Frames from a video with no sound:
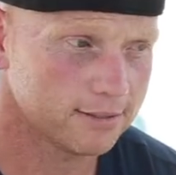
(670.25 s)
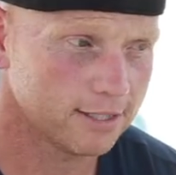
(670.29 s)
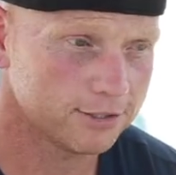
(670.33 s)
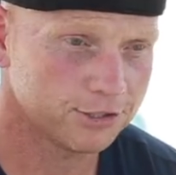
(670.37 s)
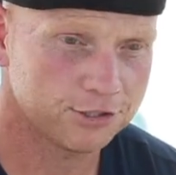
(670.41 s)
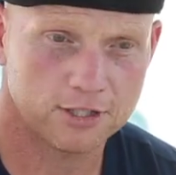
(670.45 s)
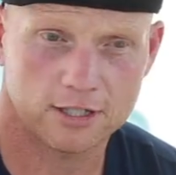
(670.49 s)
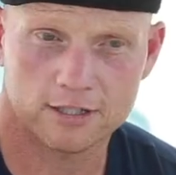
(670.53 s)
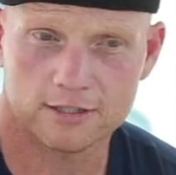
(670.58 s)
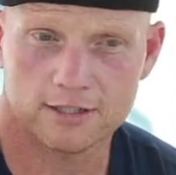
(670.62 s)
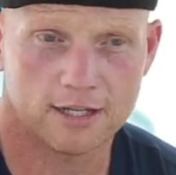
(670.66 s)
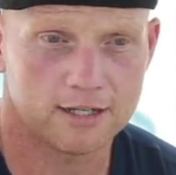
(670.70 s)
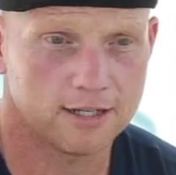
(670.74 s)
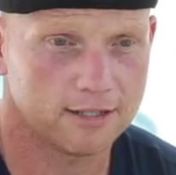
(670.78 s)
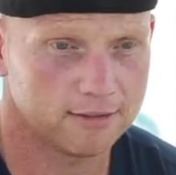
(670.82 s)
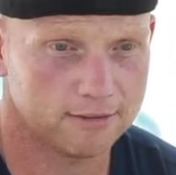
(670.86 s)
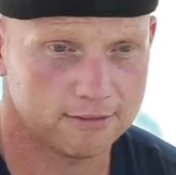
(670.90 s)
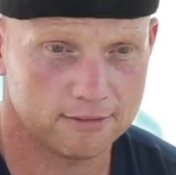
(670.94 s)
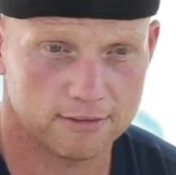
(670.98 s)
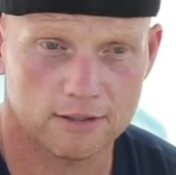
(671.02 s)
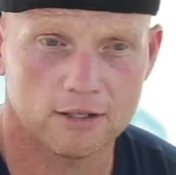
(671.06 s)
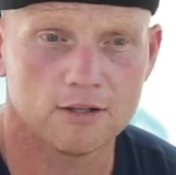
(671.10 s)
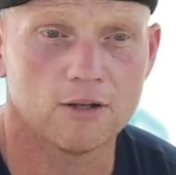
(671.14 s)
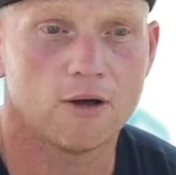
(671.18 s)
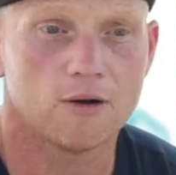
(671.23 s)
They should have done it
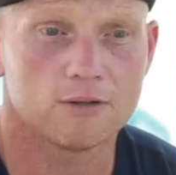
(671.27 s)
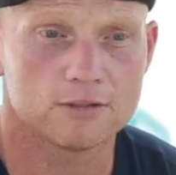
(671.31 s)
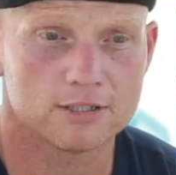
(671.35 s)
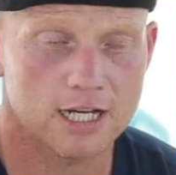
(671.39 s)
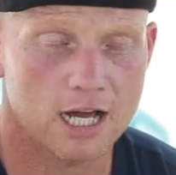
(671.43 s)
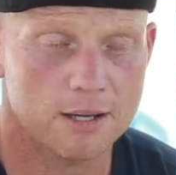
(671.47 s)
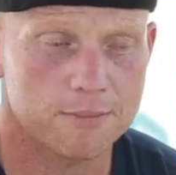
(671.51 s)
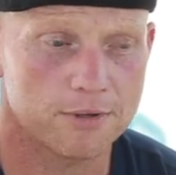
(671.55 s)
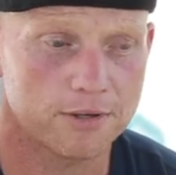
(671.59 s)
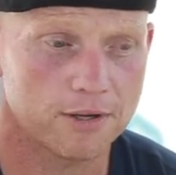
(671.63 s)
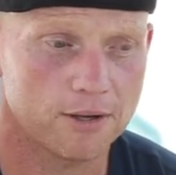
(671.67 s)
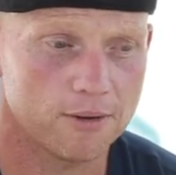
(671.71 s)
a long time